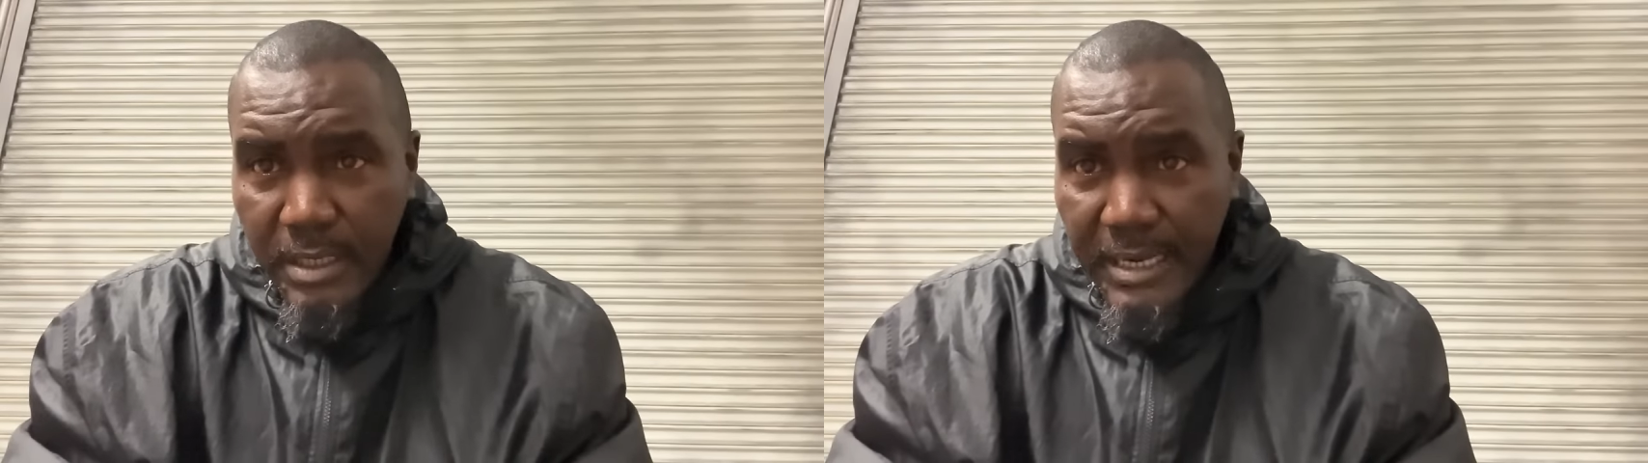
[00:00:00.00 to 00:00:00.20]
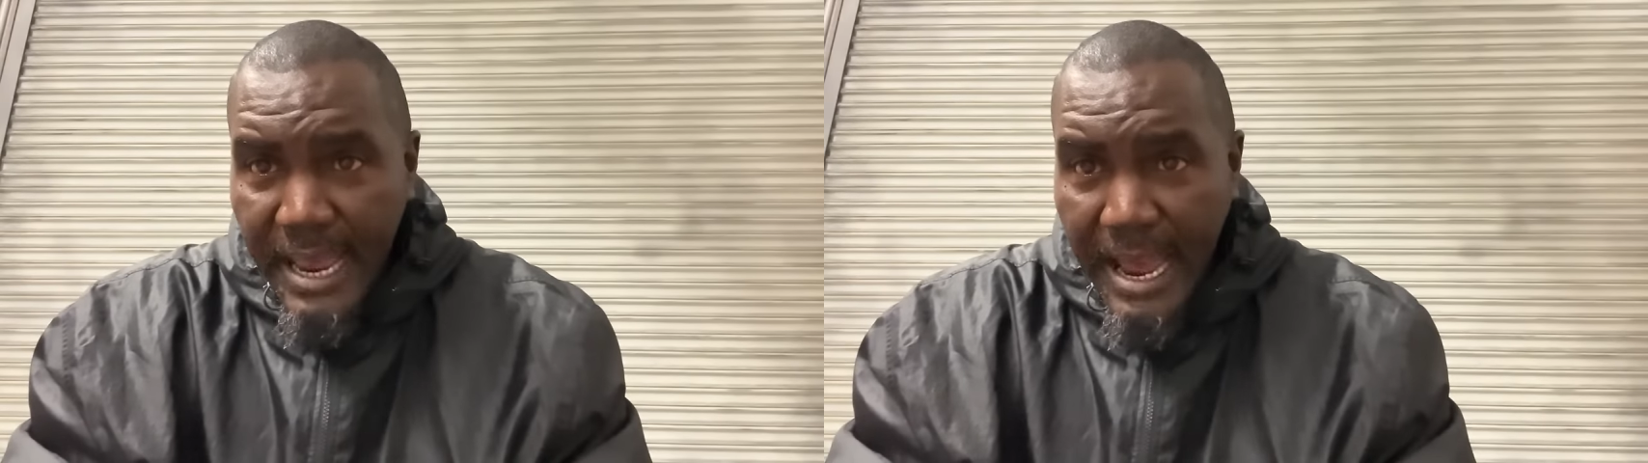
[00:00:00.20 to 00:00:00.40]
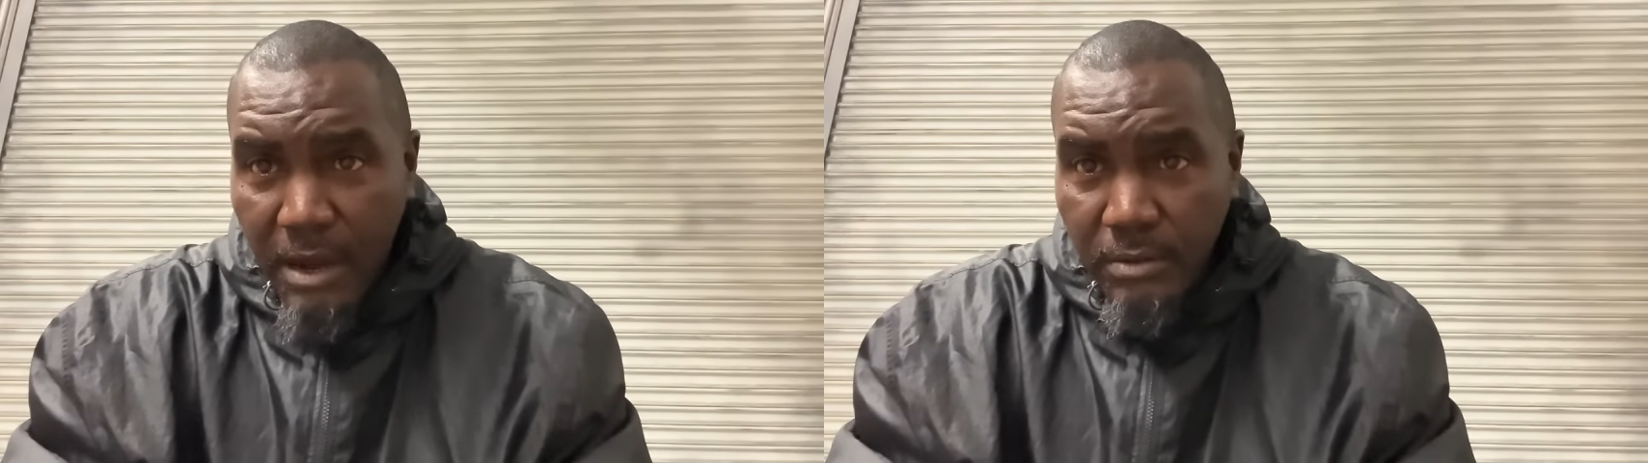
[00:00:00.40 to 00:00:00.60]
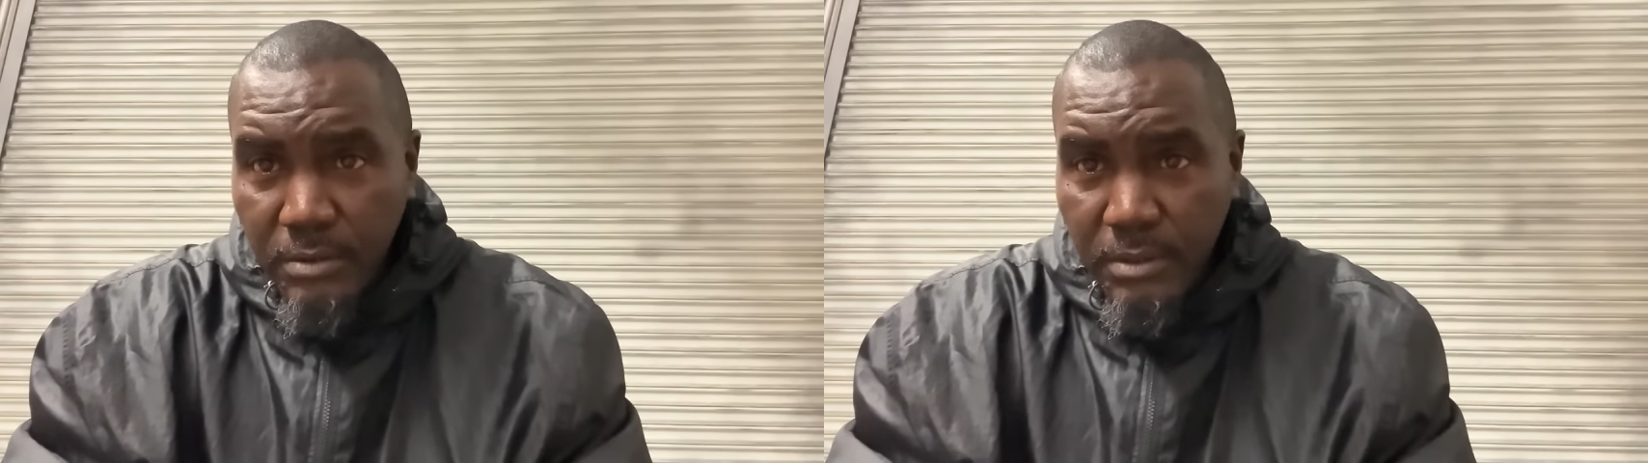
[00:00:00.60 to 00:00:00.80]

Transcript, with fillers: Now,